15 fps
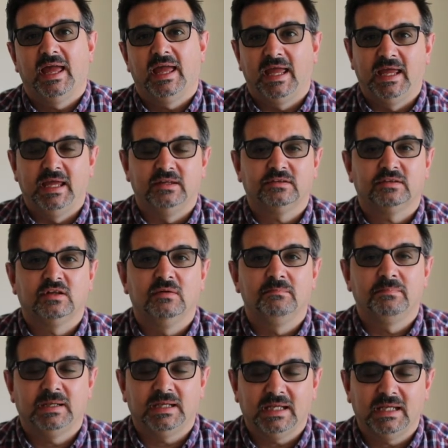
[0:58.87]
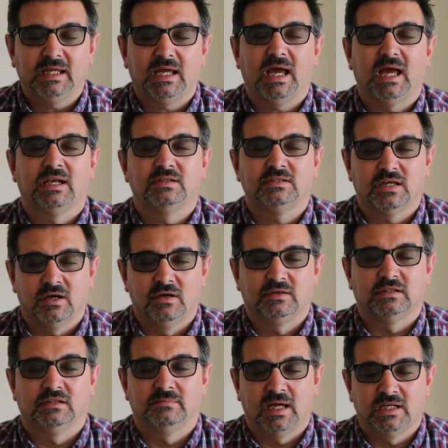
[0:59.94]
is complete and
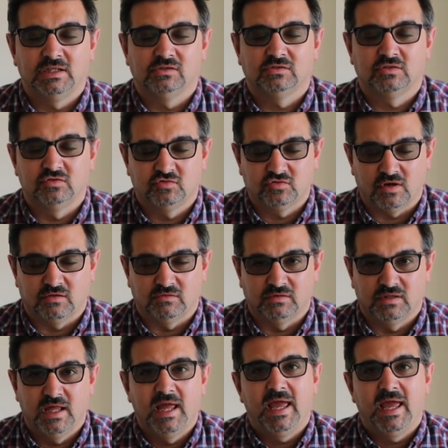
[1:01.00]
total manual control.